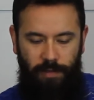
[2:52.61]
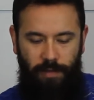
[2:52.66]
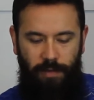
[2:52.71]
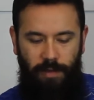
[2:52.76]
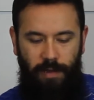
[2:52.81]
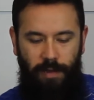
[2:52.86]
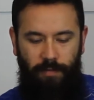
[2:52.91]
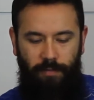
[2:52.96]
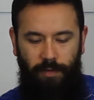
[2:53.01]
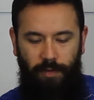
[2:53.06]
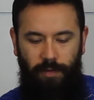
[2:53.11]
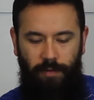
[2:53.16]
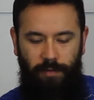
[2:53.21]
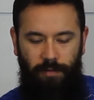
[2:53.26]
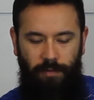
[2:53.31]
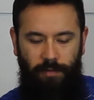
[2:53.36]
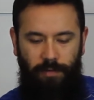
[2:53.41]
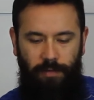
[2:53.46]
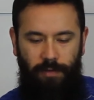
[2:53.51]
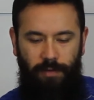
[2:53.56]
heavier.
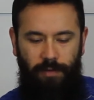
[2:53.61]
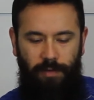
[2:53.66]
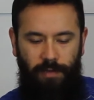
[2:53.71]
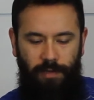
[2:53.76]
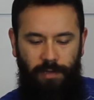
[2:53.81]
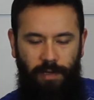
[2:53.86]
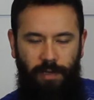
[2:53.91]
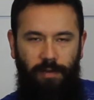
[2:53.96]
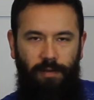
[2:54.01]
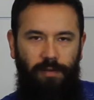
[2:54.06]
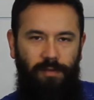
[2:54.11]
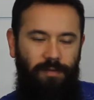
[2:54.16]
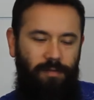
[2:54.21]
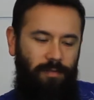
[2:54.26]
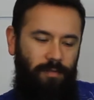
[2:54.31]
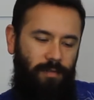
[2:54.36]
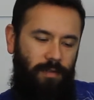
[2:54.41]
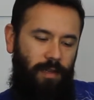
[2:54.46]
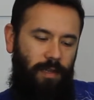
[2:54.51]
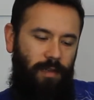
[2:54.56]
You can tell
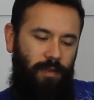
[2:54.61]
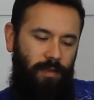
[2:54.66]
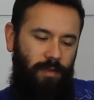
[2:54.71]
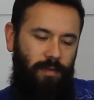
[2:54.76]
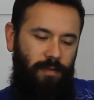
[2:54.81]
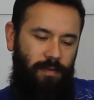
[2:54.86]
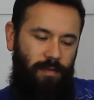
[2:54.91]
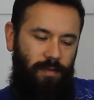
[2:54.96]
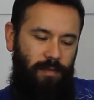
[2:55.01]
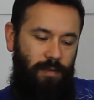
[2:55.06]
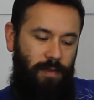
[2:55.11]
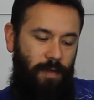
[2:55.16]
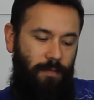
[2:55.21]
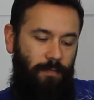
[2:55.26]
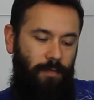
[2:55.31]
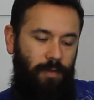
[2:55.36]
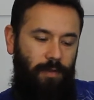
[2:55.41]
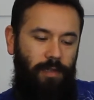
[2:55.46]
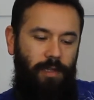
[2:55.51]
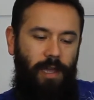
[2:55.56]
it's
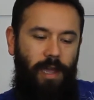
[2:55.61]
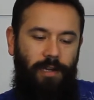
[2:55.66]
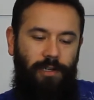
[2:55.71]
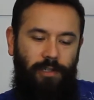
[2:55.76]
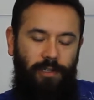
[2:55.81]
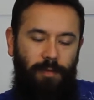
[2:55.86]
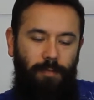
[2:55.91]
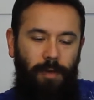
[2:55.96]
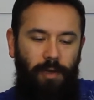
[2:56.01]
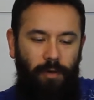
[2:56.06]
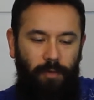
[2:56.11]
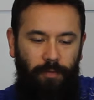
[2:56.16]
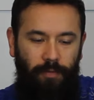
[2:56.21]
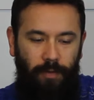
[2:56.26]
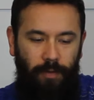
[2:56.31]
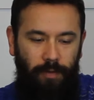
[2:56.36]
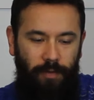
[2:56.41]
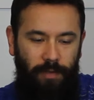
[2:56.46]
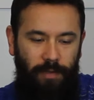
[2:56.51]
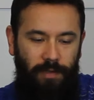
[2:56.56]
definitely actually metal
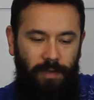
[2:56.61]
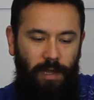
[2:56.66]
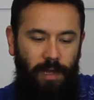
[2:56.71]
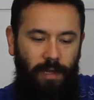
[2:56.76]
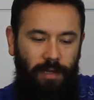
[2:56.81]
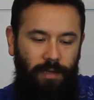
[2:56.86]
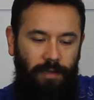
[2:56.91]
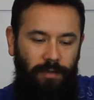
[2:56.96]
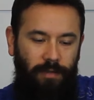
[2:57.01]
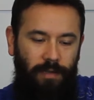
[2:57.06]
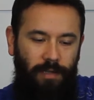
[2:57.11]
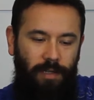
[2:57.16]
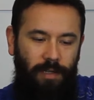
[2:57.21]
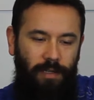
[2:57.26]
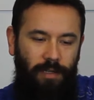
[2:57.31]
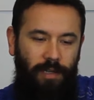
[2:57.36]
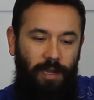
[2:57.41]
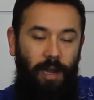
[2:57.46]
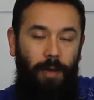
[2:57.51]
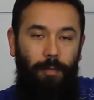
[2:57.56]
filled. It's not
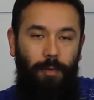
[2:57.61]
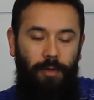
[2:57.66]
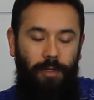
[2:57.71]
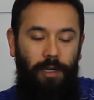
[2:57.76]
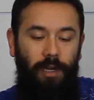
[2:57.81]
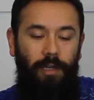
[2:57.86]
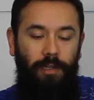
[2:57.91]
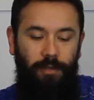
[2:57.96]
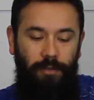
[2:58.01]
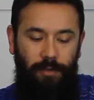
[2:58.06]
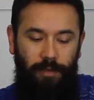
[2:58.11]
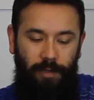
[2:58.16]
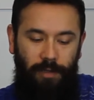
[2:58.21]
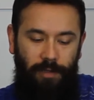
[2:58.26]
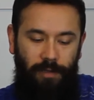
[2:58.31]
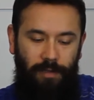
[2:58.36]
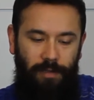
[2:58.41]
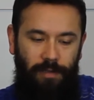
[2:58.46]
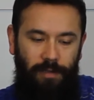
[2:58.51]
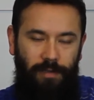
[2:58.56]
copper colored.
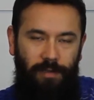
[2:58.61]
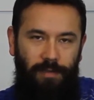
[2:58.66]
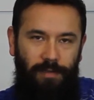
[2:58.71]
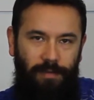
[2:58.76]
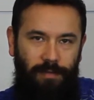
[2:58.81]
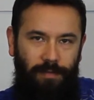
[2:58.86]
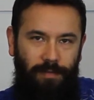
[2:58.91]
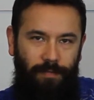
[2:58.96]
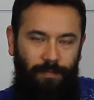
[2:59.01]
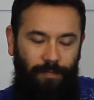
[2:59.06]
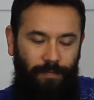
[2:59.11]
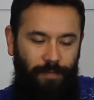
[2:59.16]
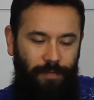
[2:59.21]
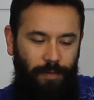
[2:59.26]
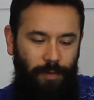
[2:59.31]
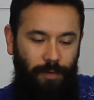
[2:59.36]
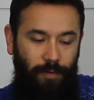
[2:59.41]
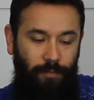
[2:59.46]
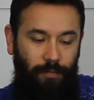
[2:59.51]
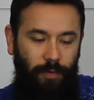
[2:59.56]

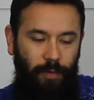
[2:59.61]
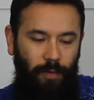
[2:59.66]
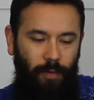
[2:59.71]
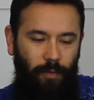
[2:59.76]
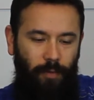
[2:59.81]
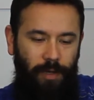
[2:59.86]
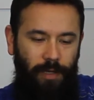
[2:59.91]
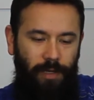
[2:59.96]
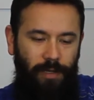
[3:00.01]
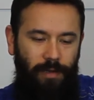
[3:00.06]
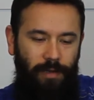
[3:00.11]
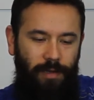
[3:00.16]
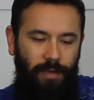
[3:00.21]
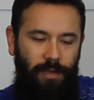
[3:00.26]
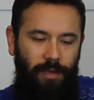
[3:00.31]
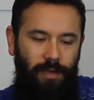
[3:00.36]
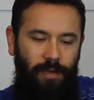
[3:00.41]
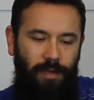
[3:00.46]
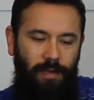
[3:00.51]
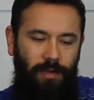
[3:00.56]
You can feel the weight.
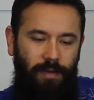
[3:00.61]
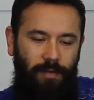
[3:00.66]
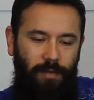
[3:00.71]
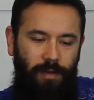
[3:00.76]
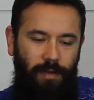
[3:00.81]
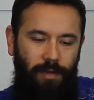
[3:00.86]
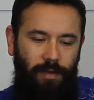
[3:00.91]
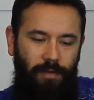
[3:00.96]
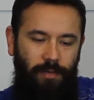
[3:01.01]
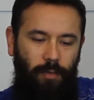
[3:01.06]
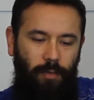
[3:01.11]
It's